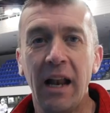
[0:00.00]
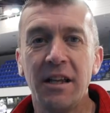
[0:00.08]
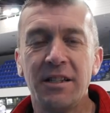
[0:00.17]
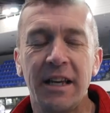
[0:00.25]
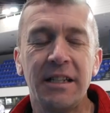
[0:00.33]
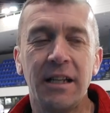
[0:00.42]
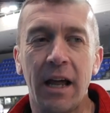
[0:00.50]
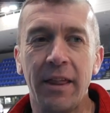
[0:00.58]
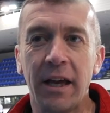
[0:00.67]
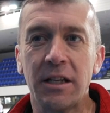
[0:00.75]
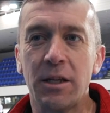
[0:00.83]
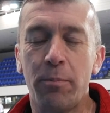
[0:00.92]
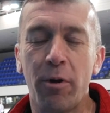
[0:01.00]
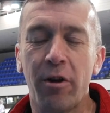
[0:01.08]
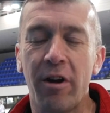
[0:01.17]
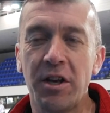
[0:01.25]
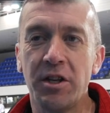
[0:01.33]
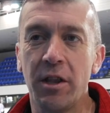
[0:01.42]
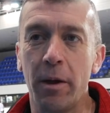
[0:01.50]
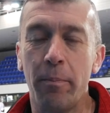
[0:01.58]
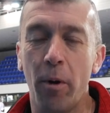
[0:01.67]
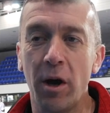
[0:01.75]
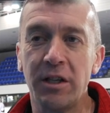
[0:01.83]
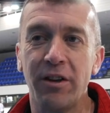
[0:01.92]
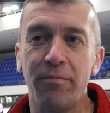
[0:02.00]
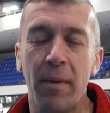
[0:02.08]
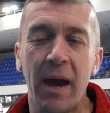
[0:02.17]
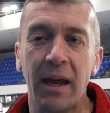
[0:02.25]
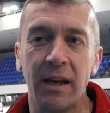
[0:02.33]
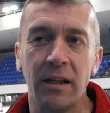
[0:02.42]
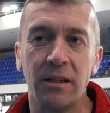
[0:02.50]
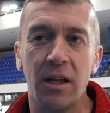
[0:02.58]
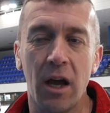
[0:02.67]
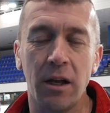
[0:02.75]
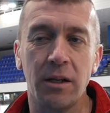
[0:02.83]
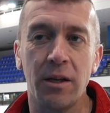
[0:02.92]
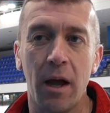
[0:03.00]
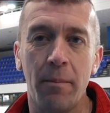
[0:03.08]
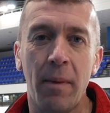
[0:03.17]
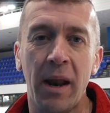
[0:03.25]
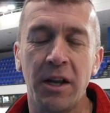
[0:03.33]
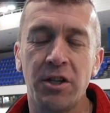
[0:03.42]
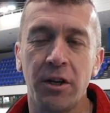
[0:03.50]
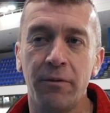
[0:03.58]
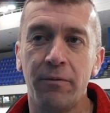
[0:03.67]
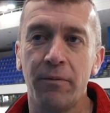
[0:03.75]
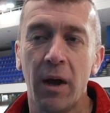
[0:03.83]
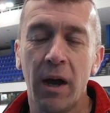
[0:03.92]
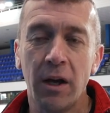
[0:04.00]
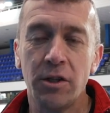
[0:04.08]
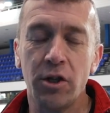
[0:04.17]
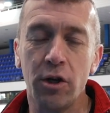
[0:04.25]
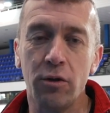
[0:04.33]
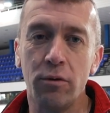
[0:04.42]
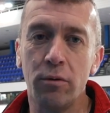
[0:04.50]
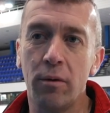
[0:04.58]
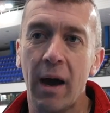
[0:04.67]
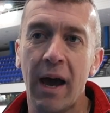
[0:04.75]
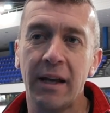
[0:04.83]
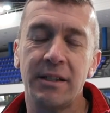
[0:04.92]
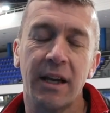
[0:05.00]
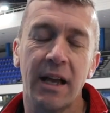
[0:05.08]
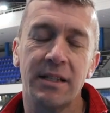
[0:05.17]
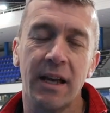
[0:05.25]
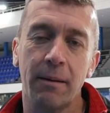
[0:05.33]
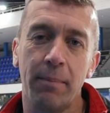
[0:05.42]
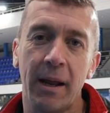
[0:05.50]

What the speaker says: of the season, I think, is the progression that the boys have made and managing to get second